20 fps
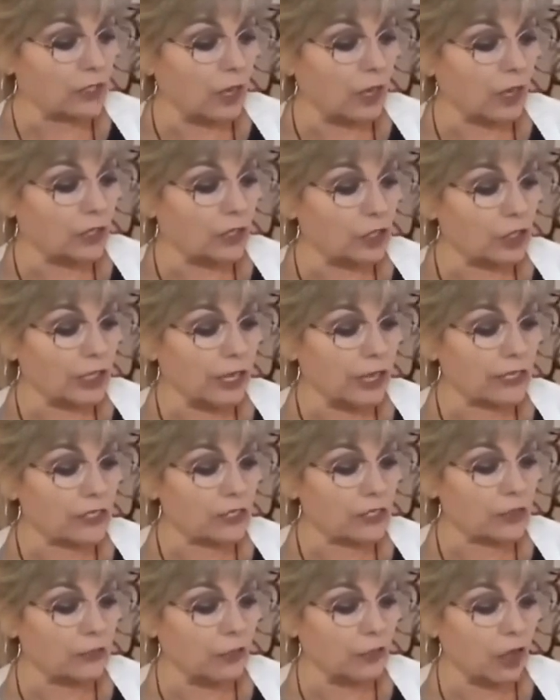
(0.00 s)
technology
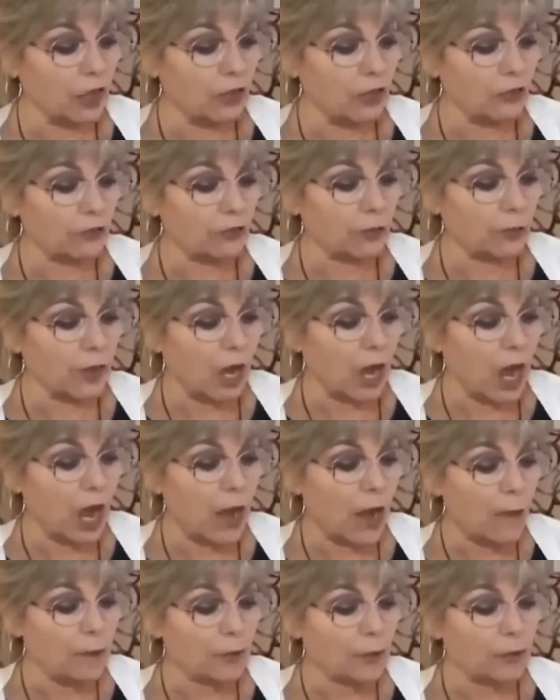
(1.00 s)
has evolved from
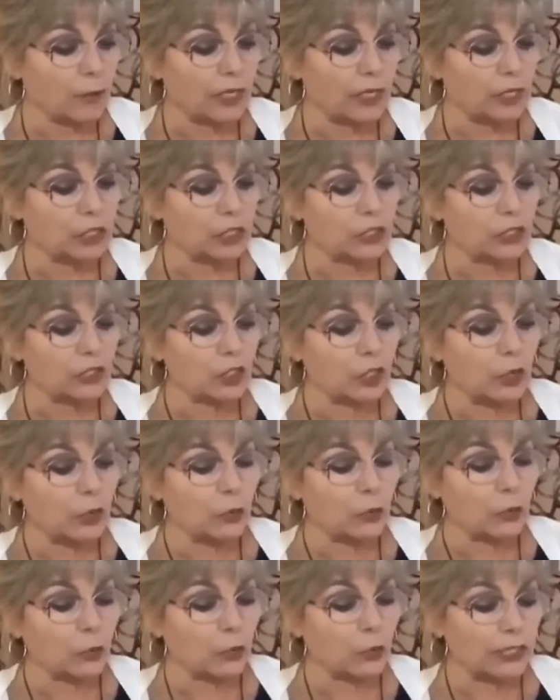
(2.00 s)
operations
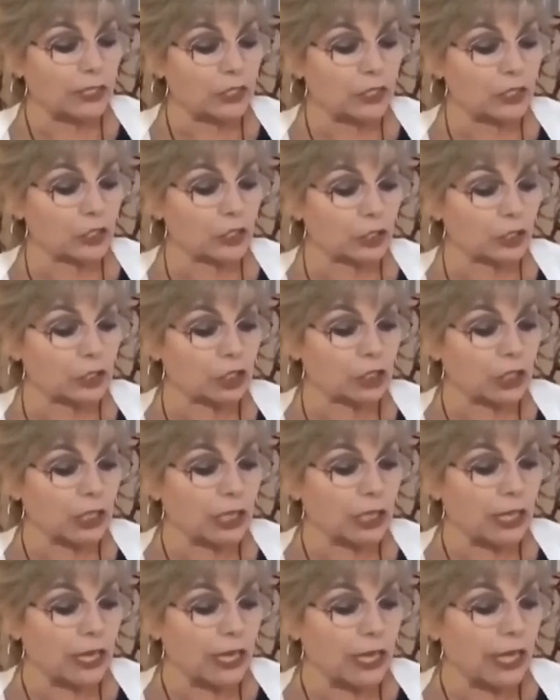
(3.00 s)

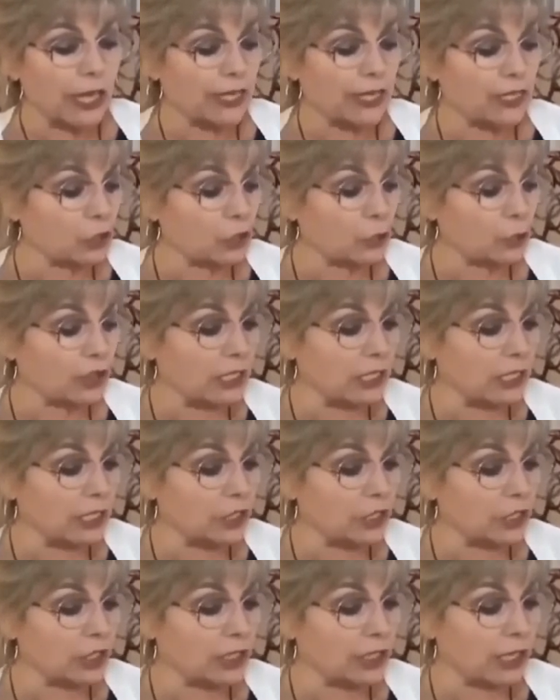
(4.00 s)
research, a
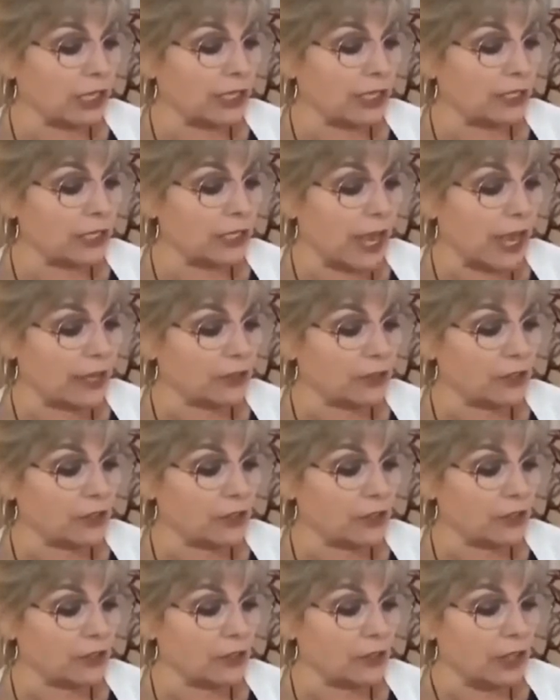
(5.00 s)
strategic and
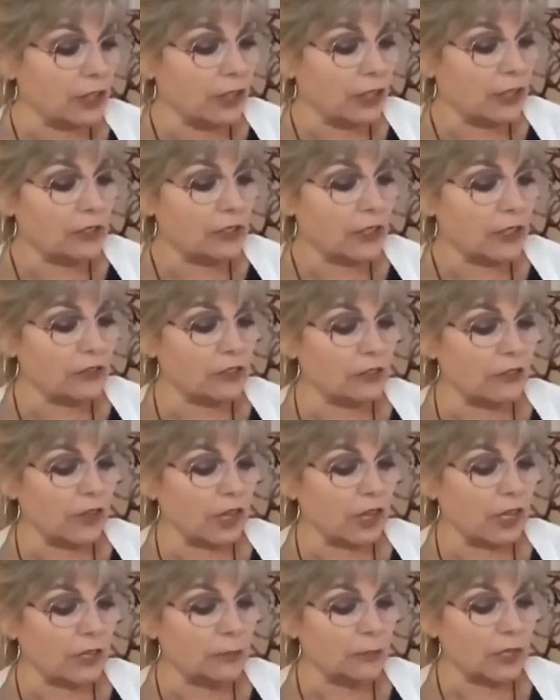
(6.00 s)
tactical
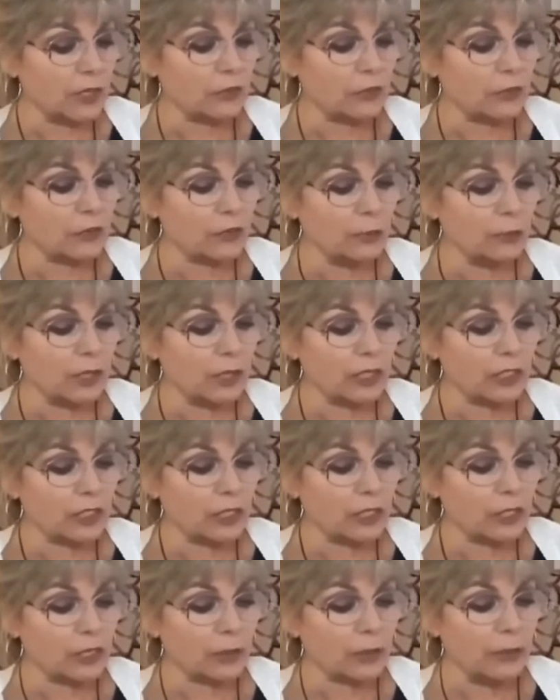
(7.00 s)
developed under the
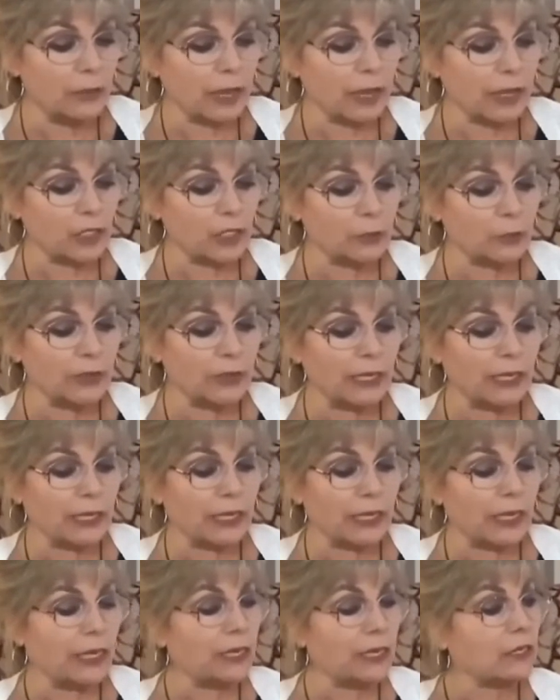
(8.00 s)
military management
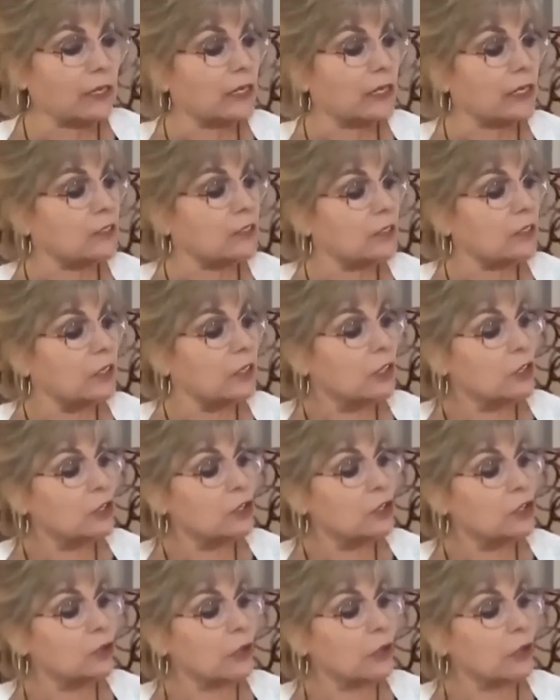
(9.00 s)
in England